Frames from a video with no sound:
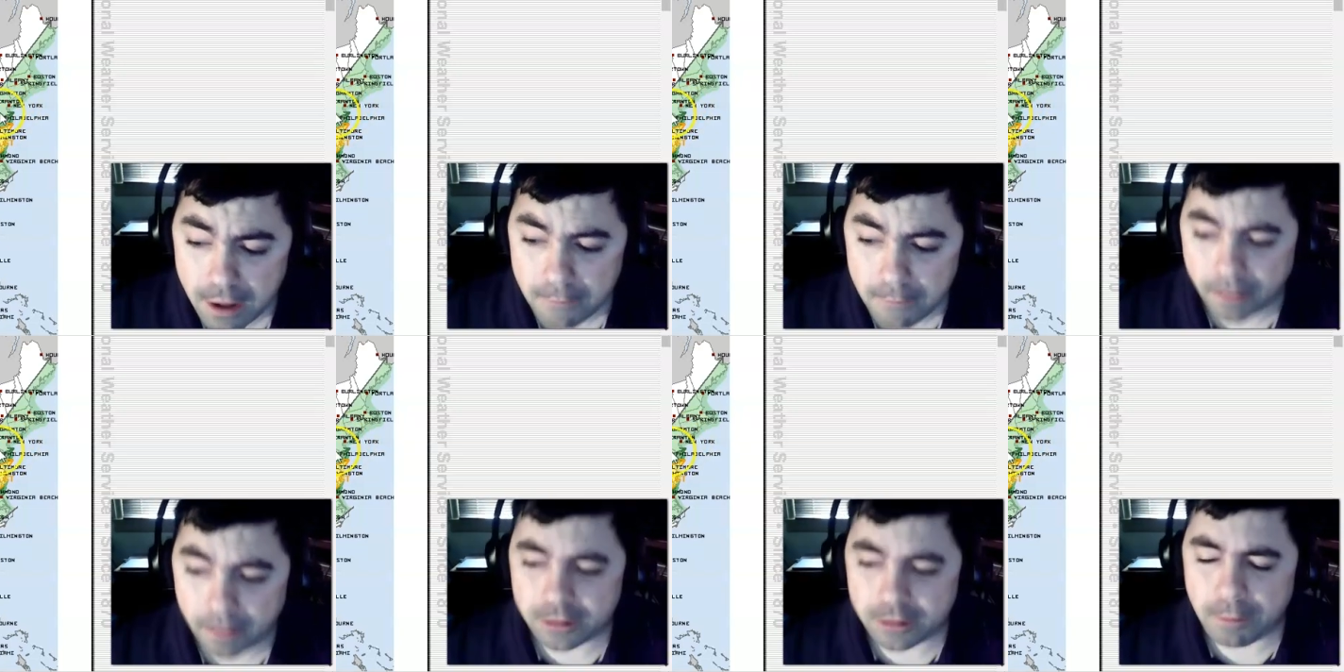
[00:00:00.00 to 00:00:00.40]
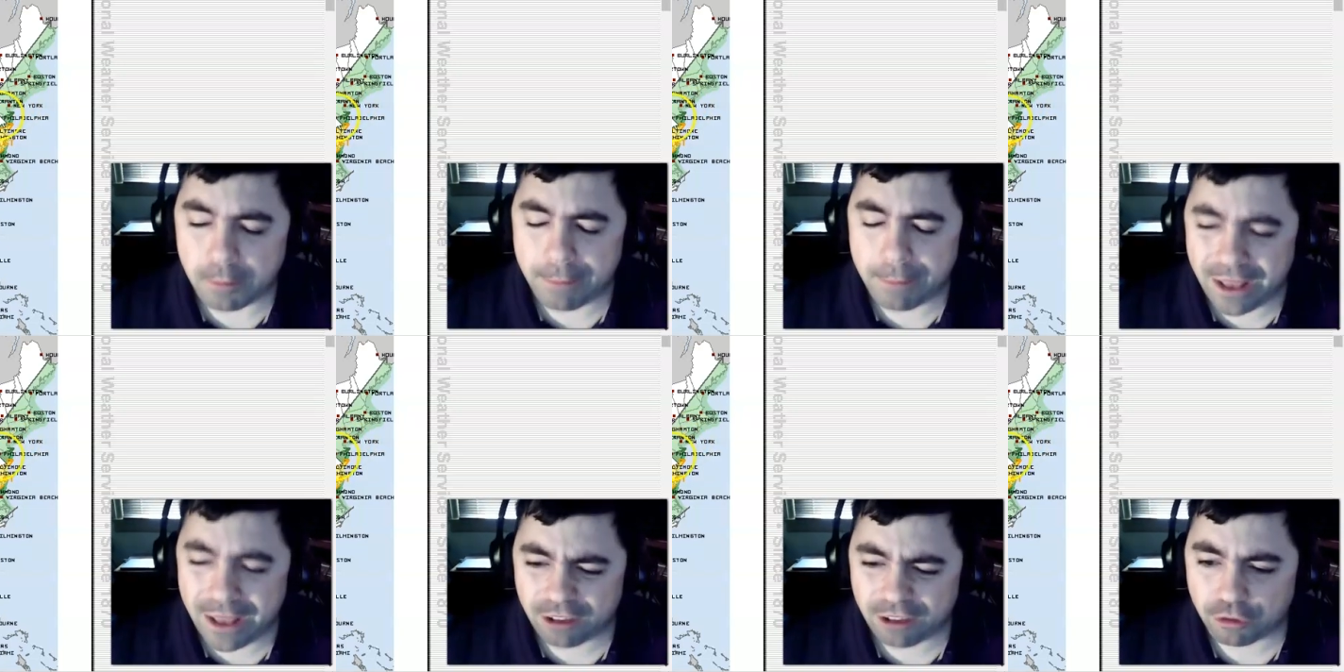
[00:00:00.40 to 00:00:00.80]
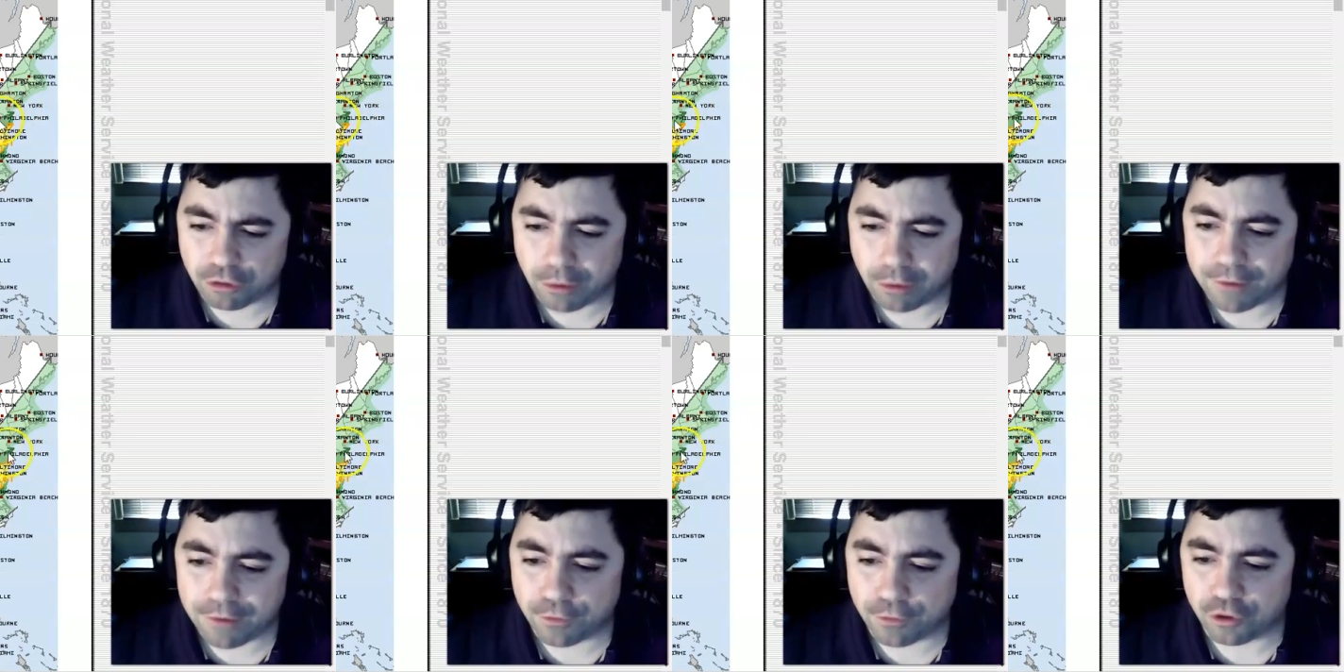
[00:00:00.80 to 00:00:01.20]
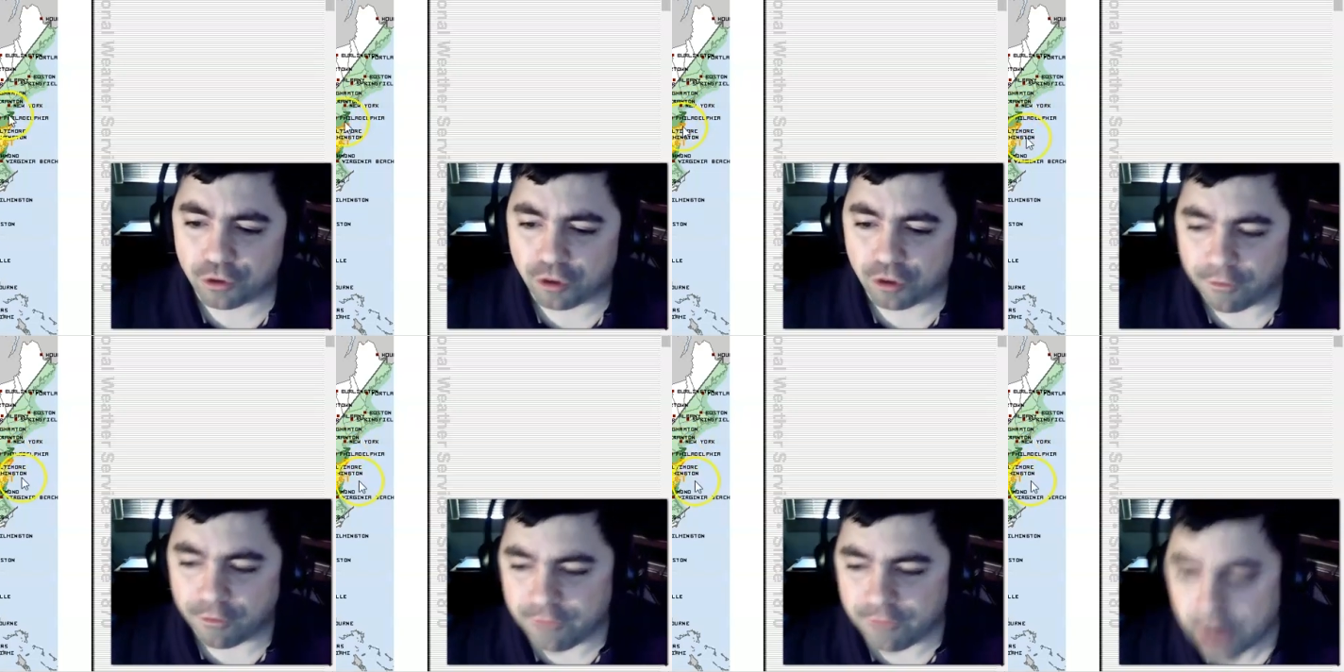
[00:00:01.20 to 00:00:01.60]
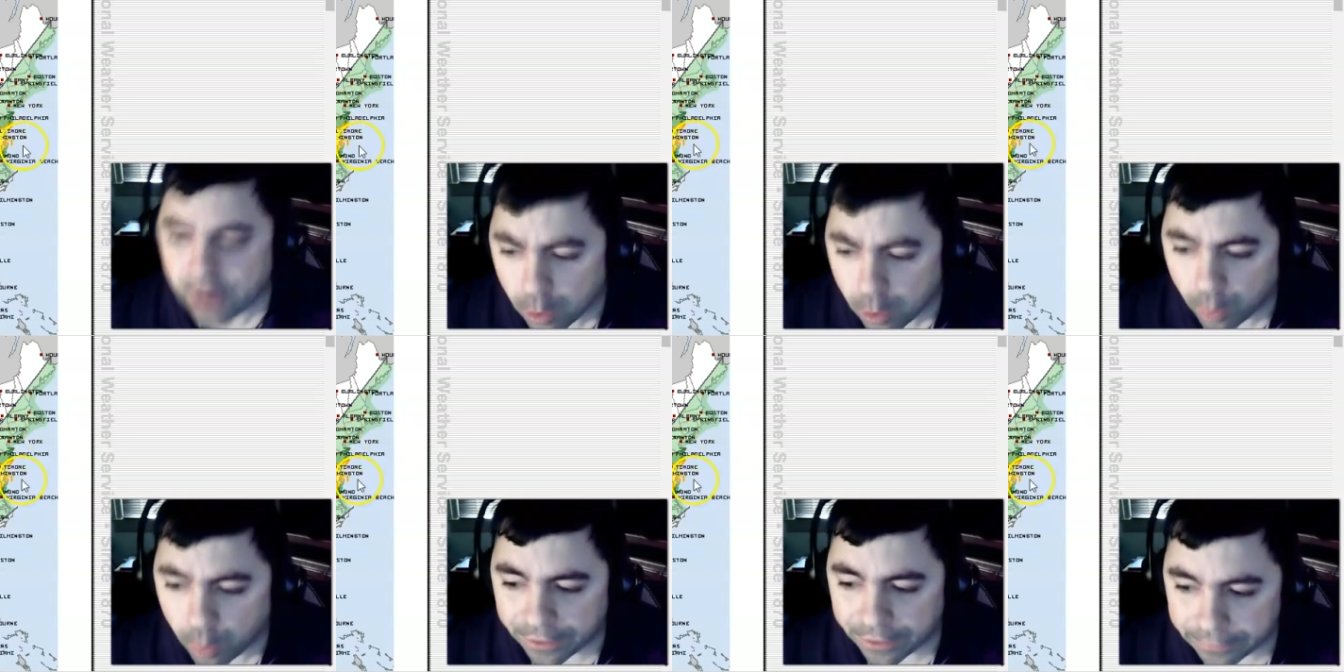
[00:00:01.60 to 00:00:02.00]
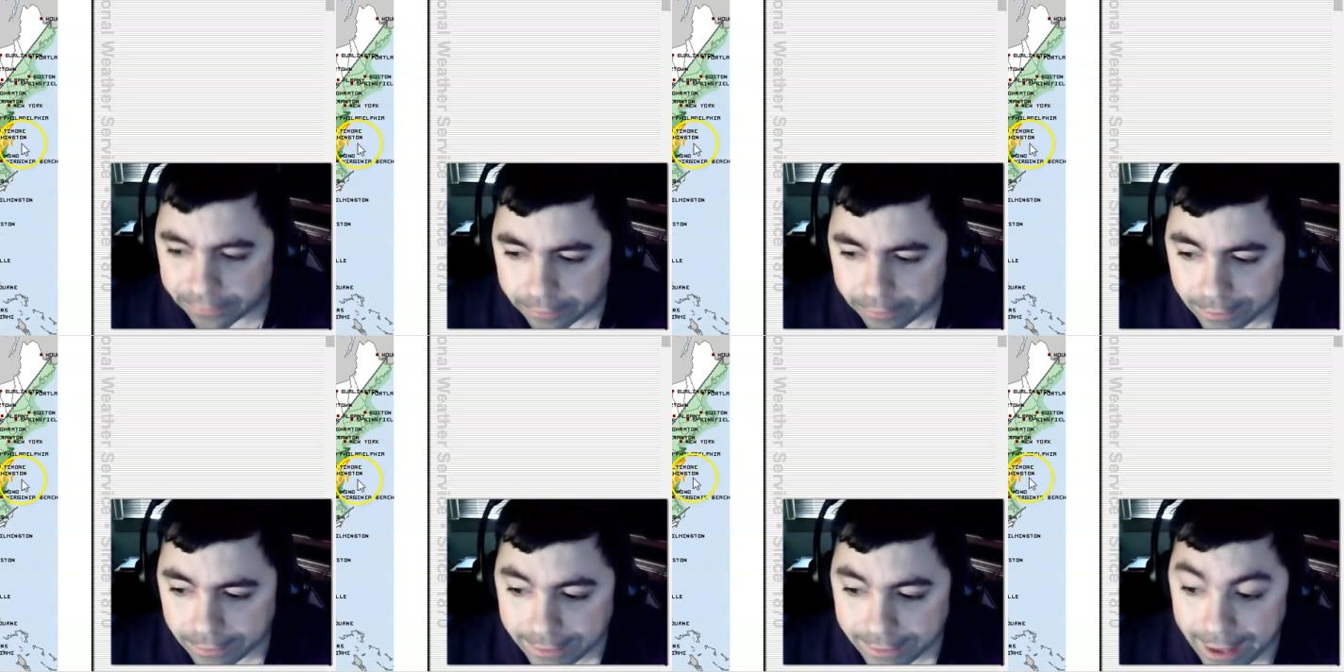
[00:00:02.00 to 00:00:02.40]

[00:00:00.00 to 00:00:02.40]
but the best threat for severe weather